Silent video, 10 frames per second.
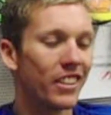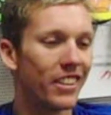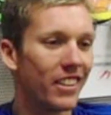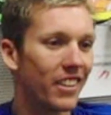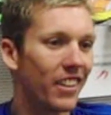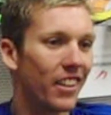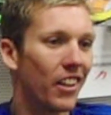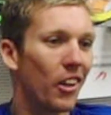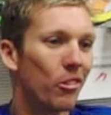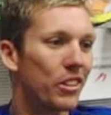and
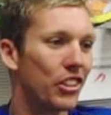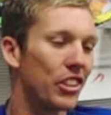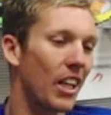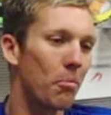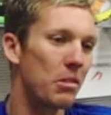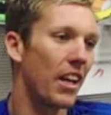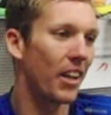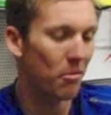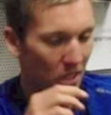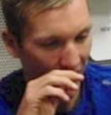it was just up,
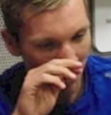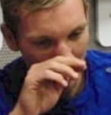down.